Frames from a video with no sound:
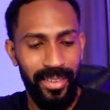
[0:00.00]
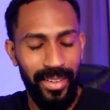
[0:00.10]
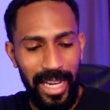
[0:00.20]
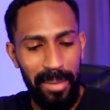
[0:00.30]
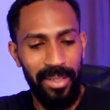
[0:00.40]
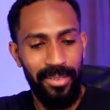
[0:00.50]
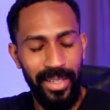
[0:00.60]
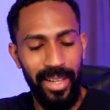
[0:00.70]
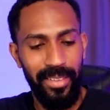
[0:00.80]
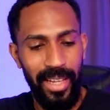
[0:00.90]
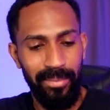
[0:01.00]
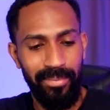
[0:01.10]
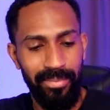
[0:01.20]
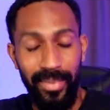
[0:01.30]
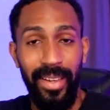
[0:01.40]
Can't believe I forgot the name.
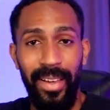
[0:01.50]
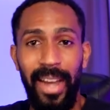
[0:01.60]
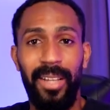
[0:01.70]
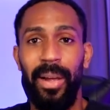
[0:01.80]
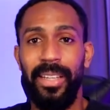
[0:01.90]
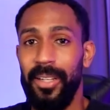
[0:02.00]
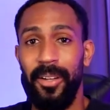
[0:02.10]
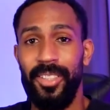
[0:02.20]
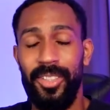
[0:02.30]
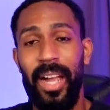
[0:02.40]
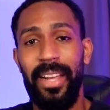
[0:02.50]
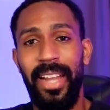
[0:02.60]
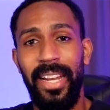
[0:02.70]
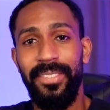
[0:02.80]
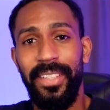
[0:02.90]
Anyways, giant
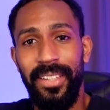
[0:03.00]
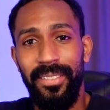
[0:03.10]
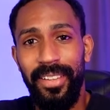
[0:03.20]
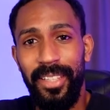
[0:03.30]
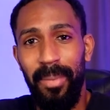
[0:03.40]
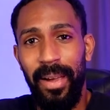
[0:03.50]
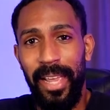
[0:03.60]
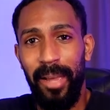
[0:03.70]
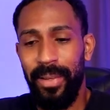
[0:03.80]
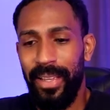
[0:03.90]
NFT event in Miami.